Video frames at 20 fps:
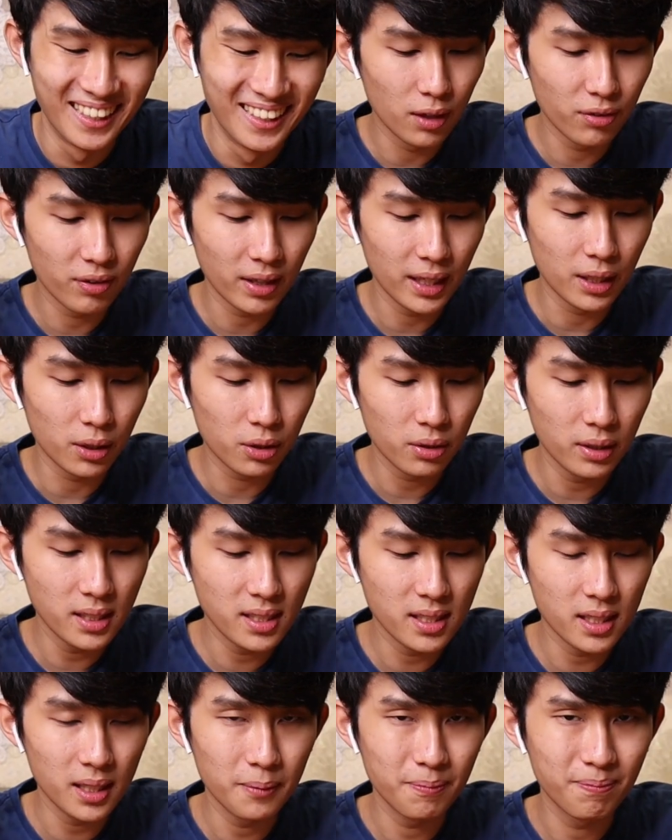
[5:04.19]
If I
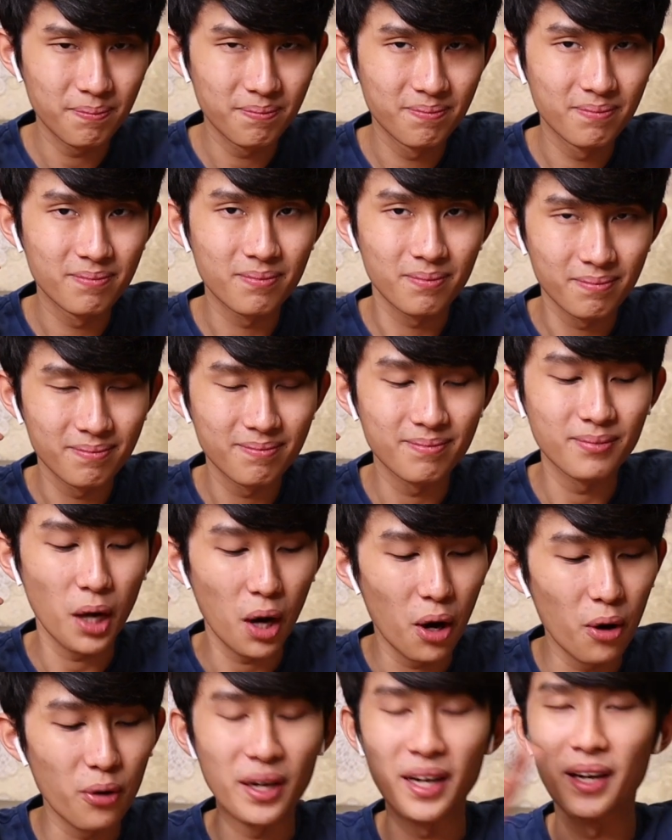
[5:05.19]
increase it,
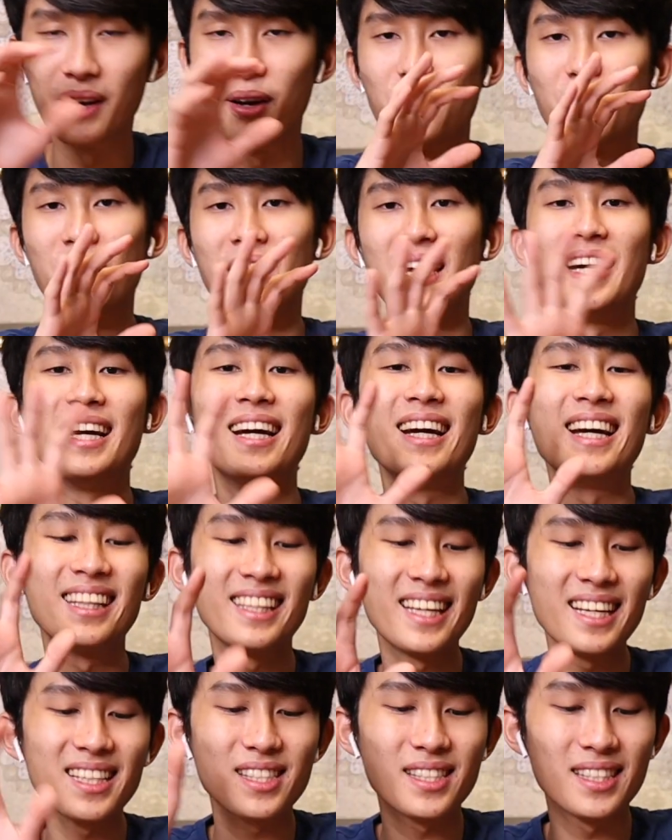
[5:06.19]
okay, it
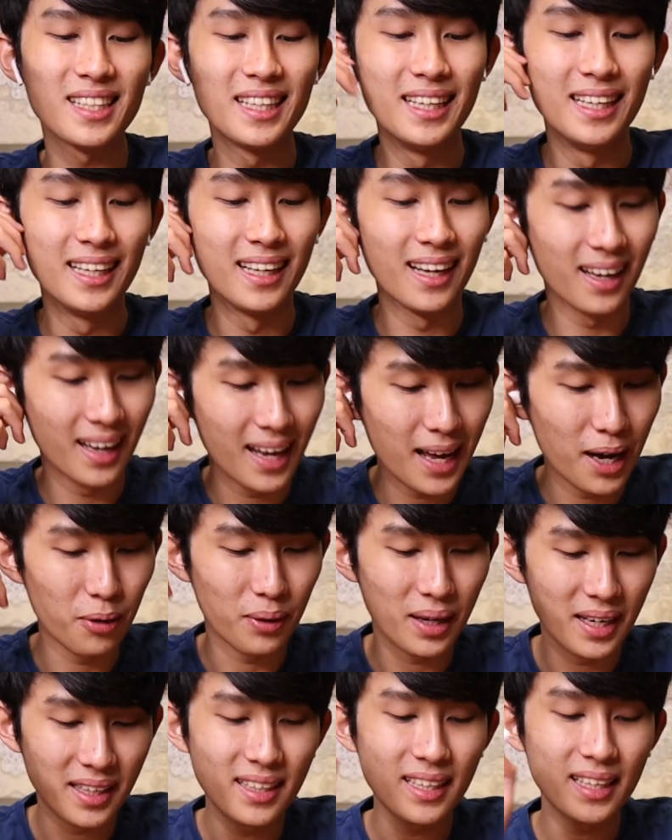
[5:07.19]
gets
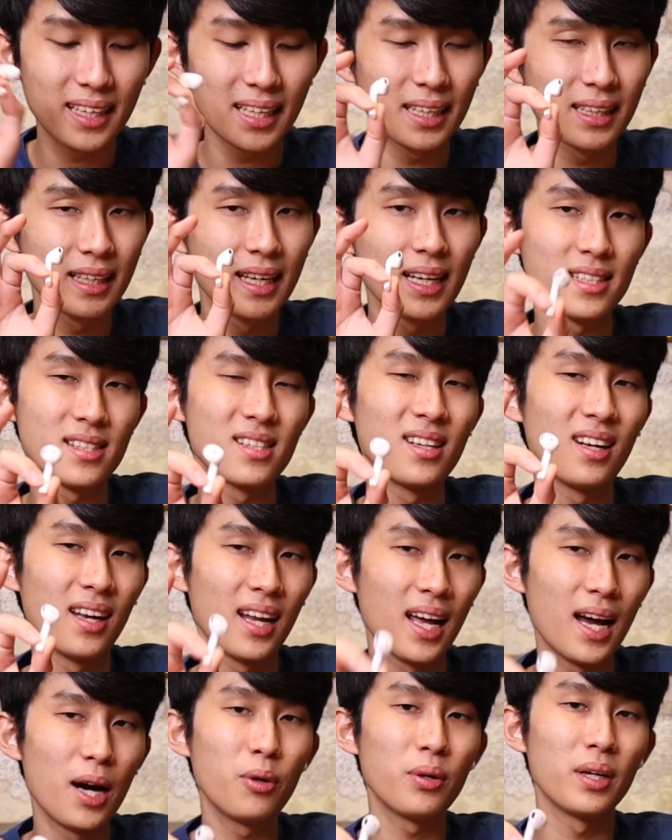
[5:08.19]
loud. I think it gets
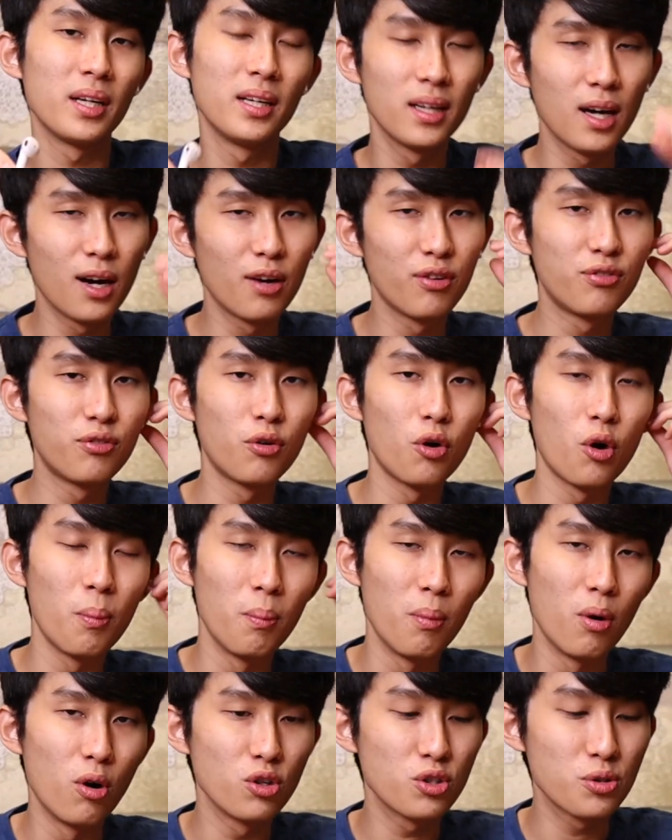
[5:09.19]
loud enough for
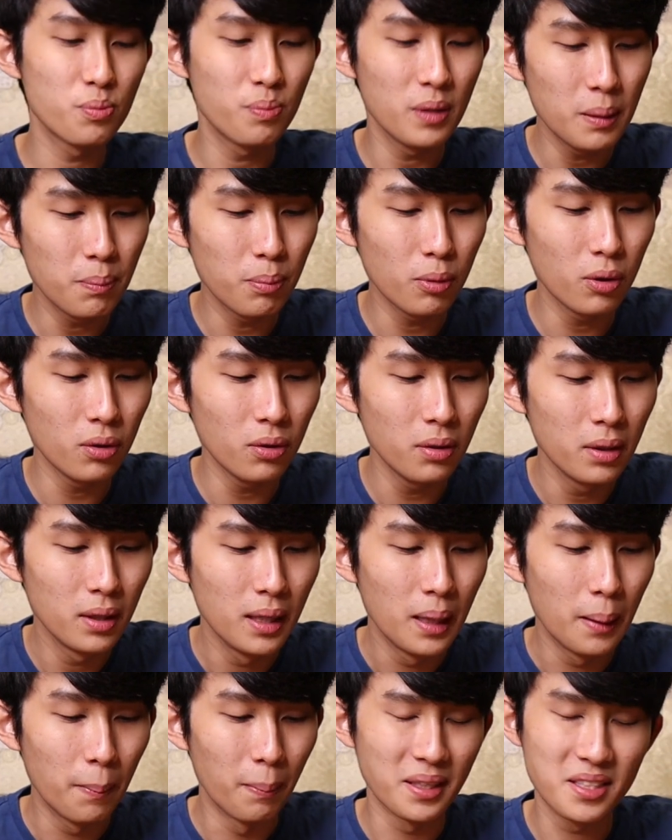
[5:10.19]
most people,
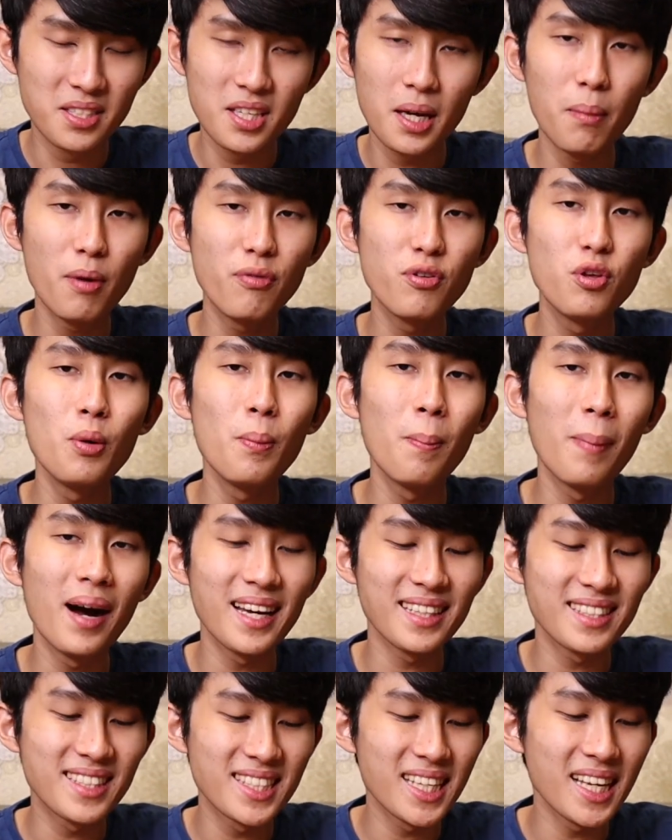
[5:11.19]
but some of you
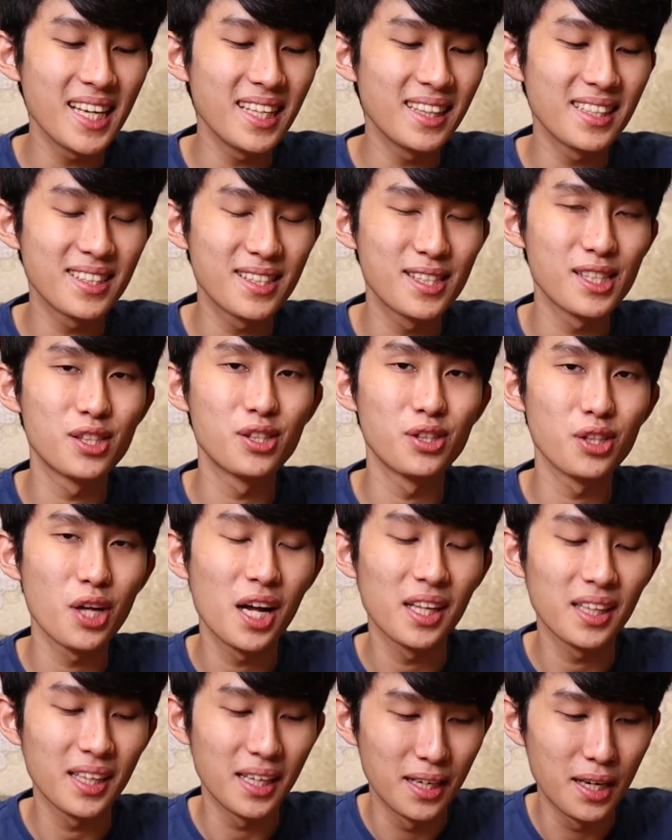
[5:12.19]
might say this is
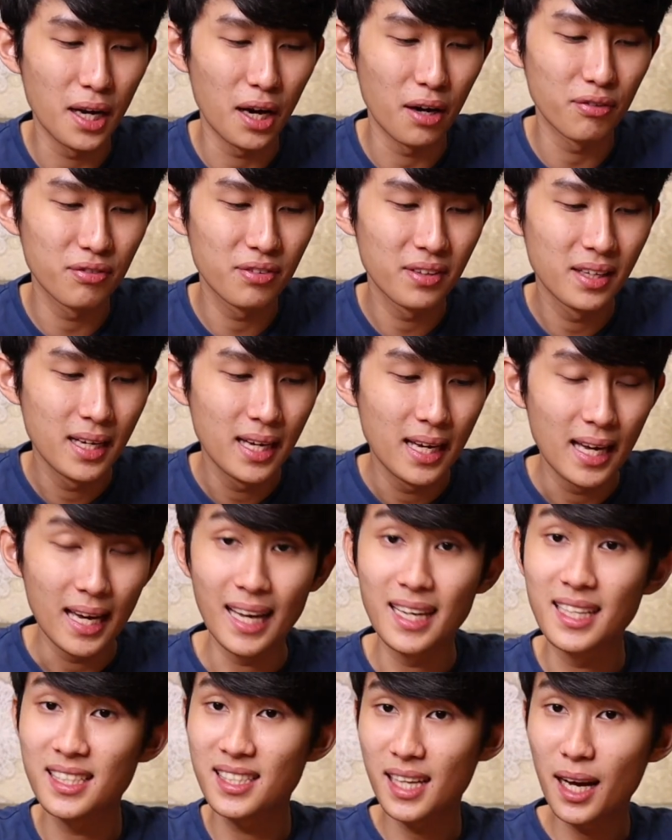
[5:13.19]
not enough.
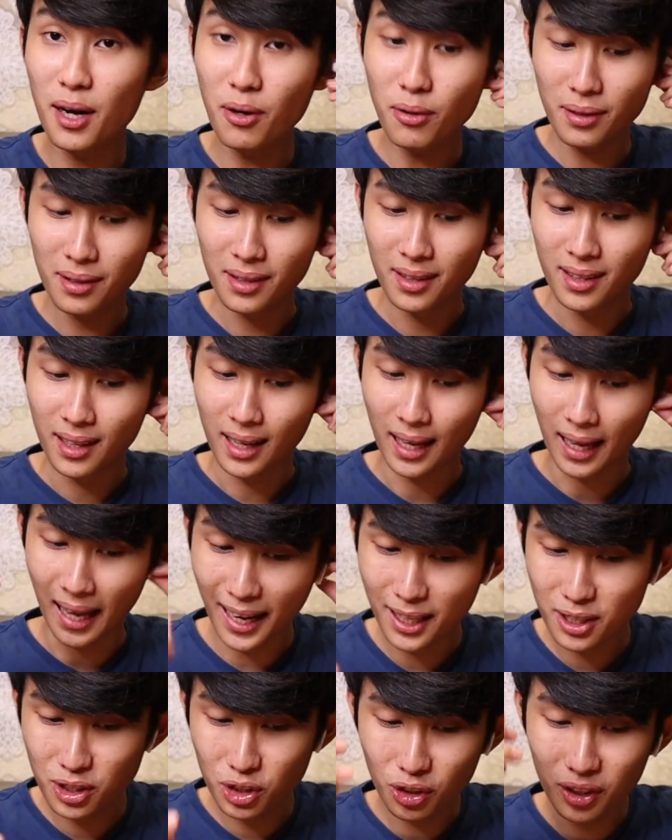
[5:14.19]
And the sound
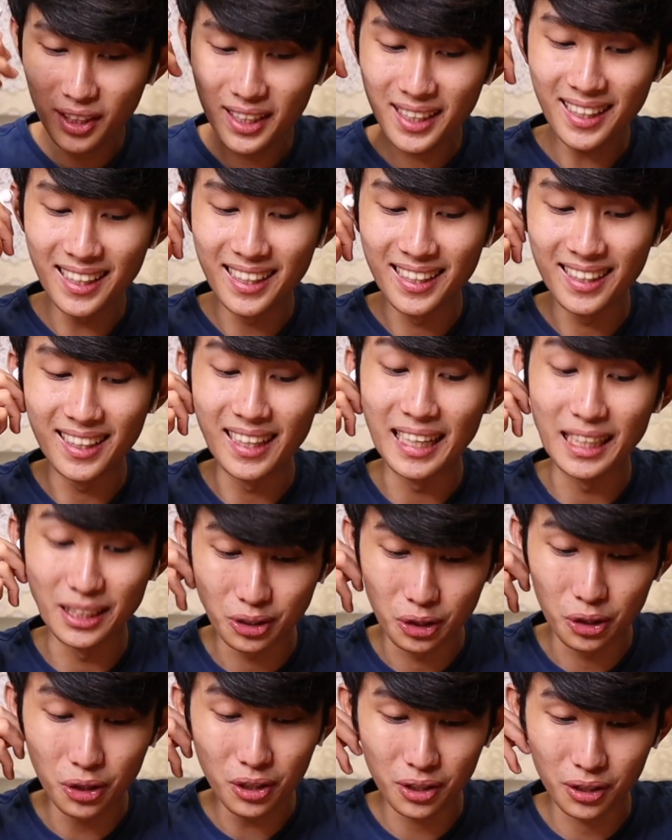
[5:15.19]
actually
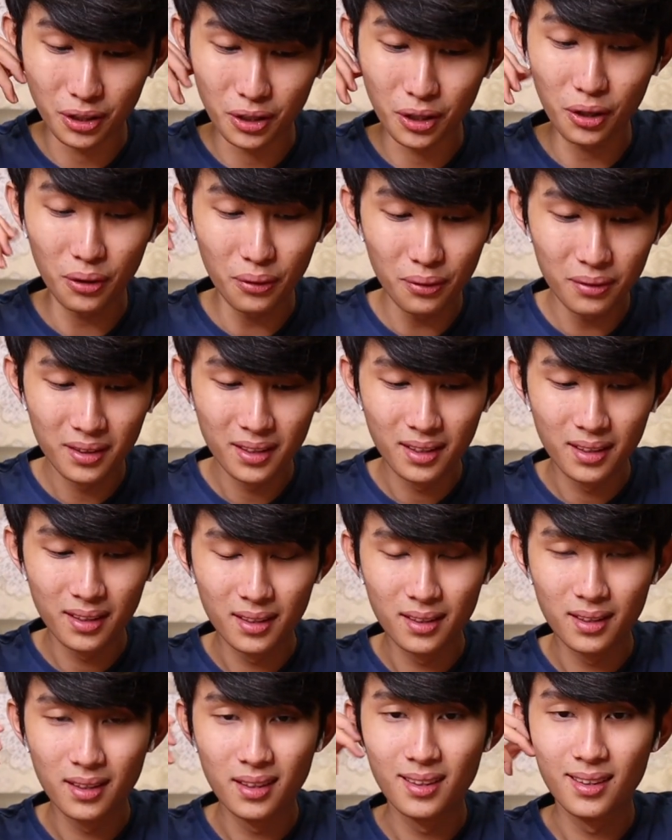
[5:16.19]
is good, you know?
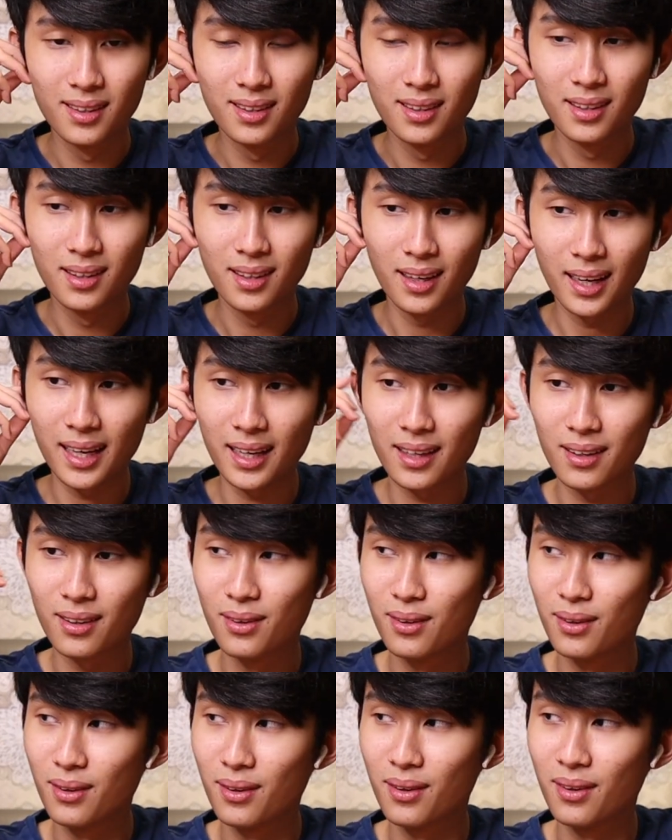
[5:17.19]
Like,
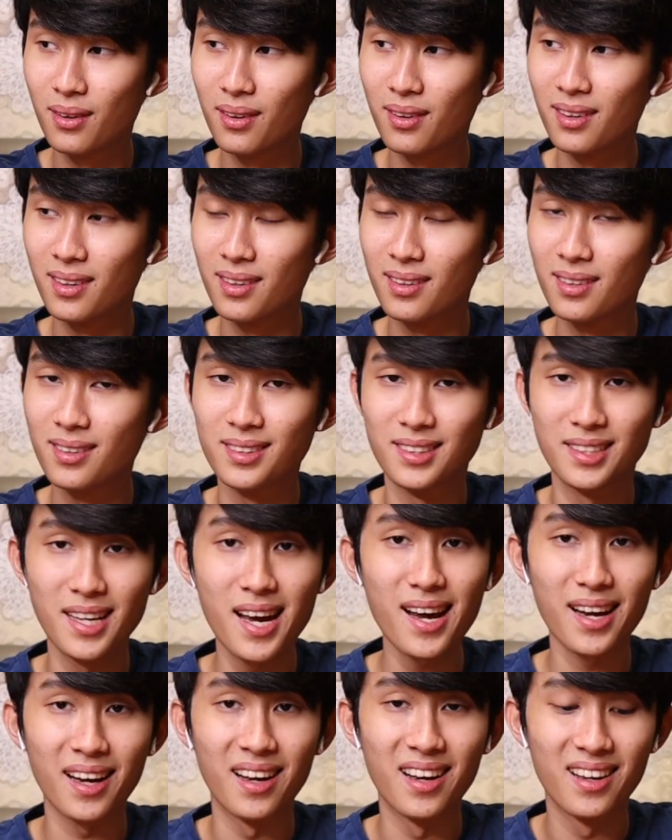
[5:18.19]

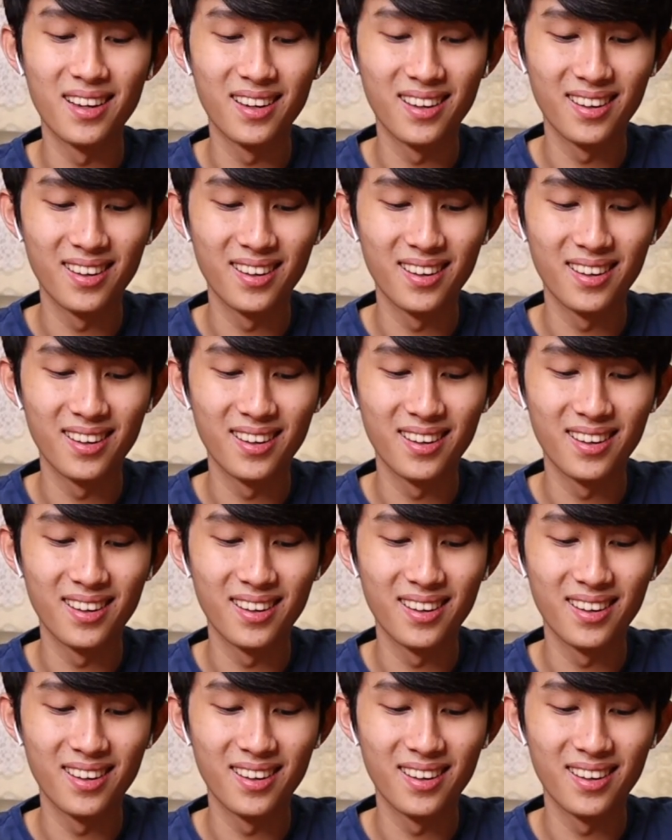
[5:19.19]
dang.